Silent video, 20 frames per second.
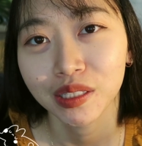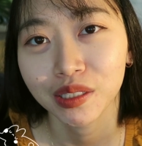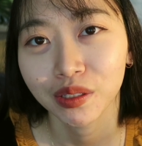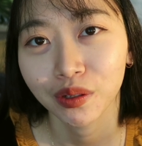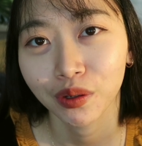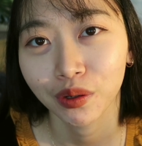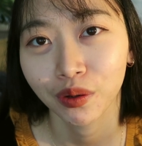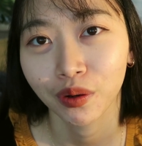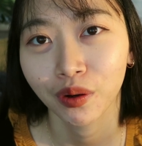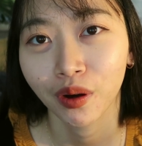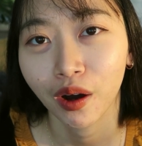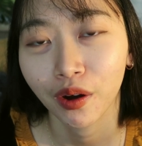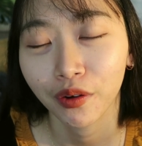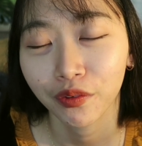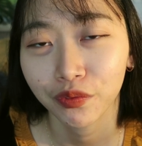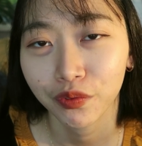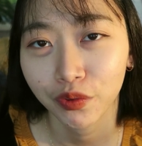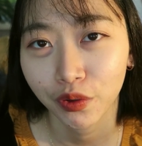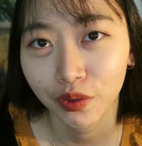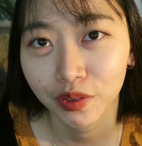So a
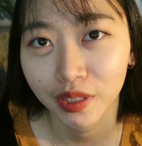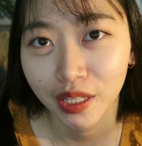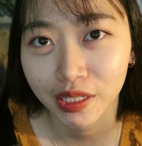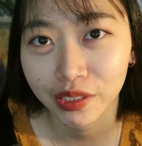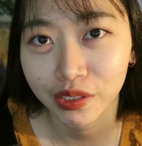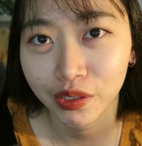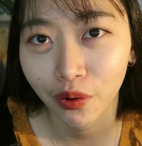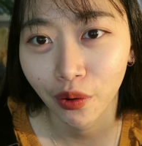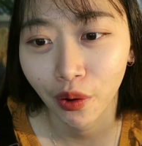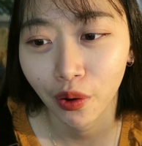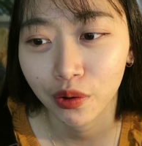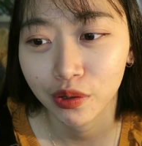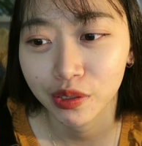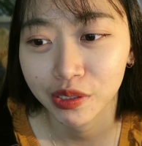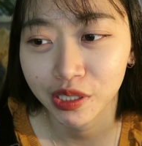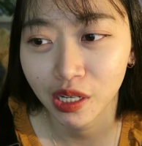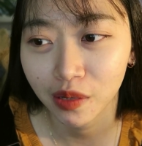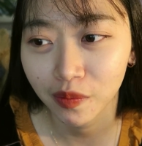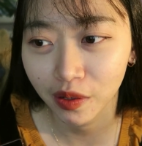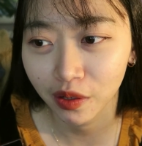few days ago,
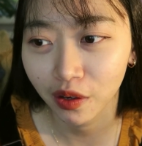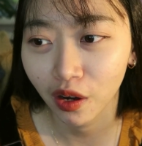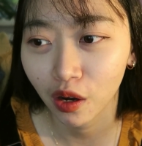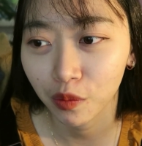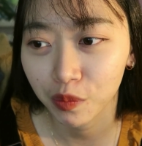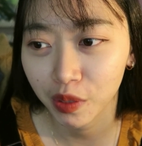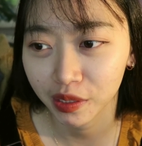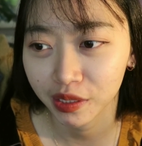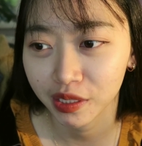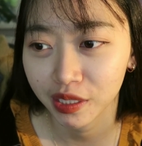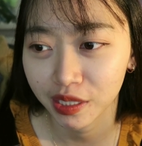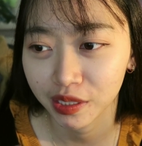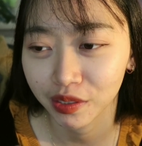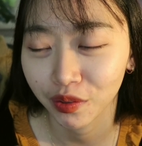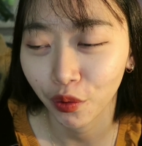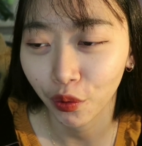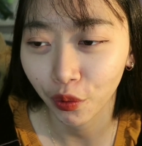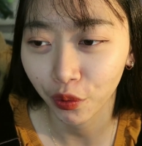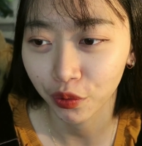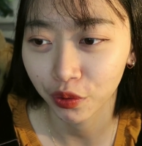someone commented
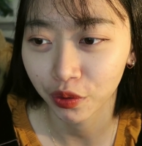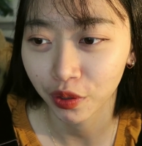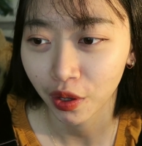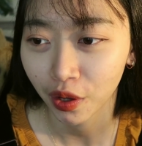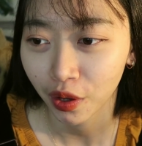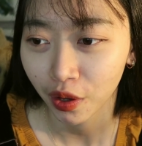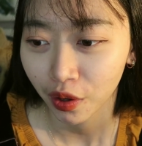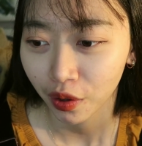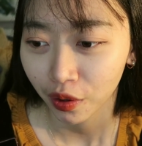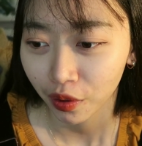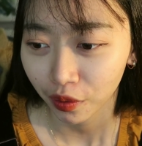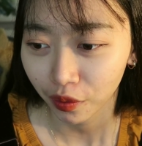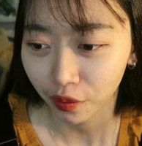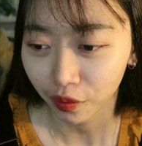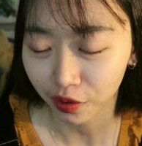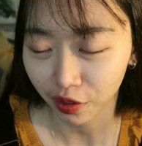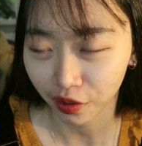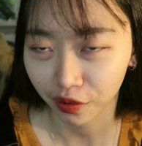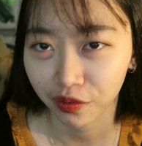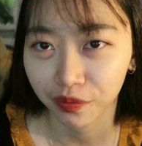on
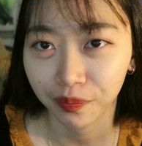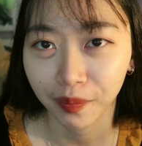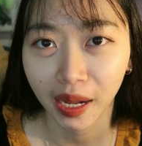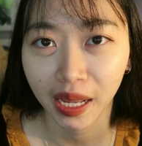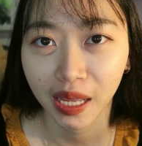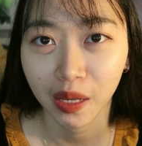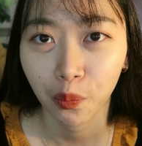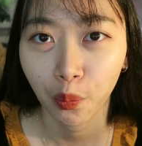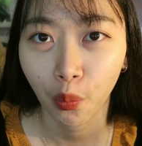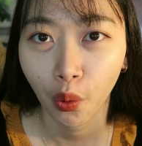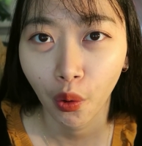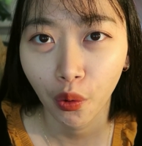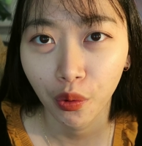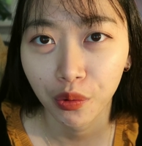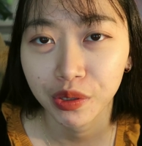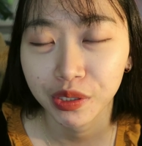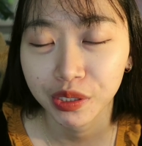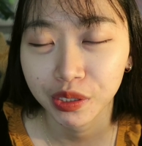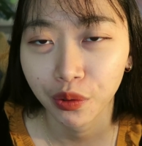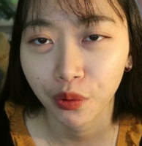one of my
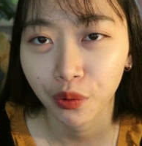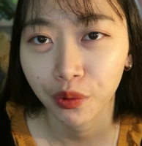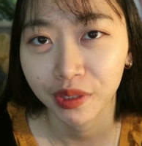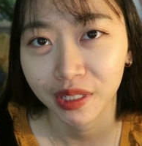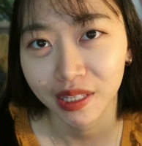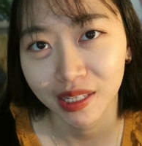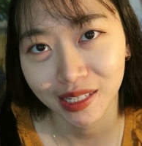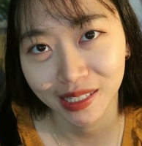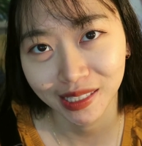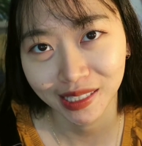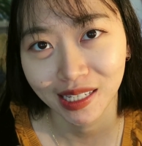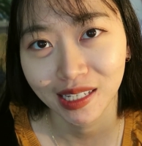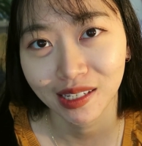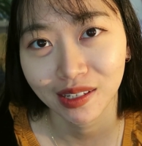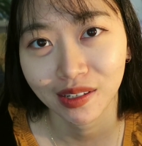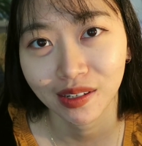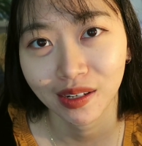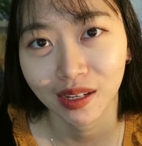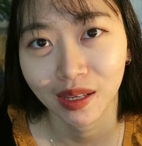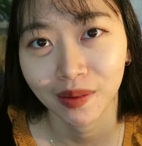posts on
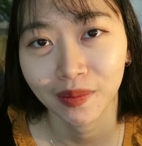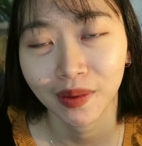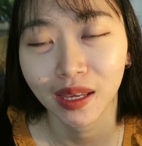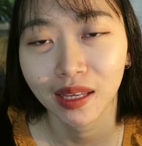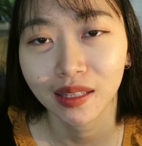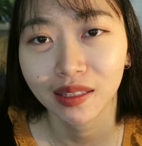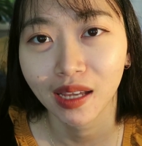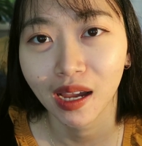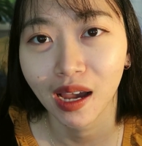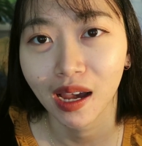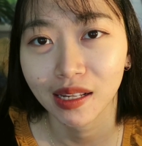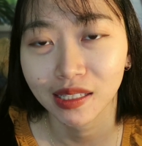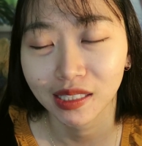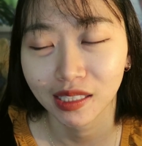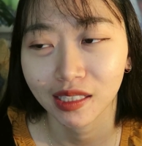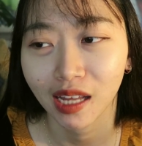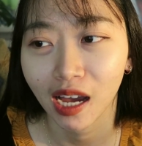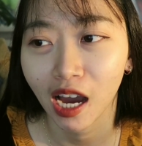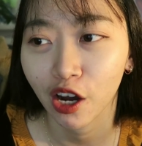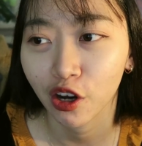Instagram and
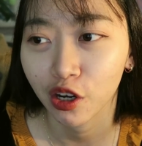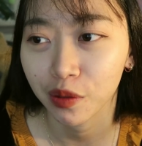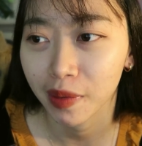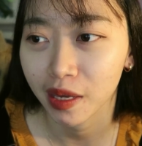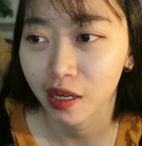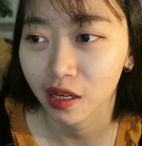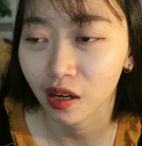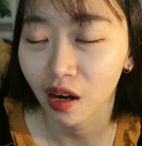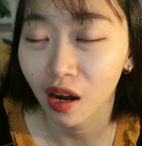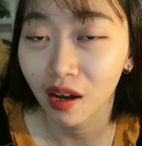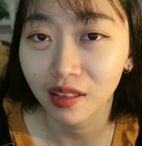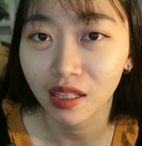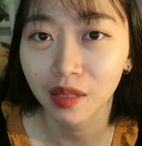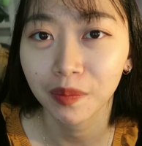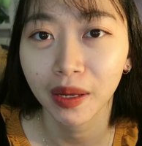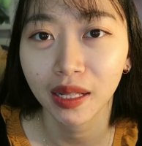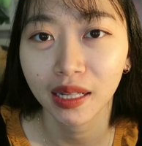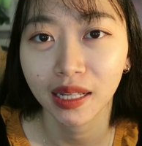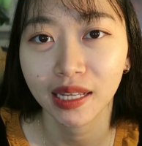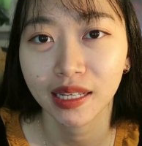asked how I make a color
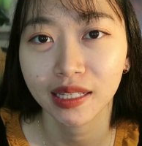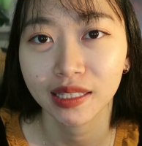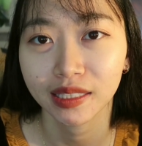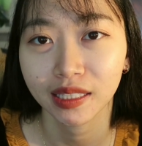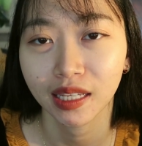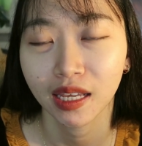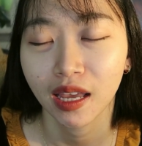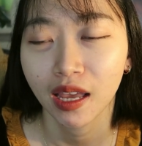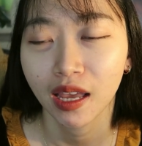palette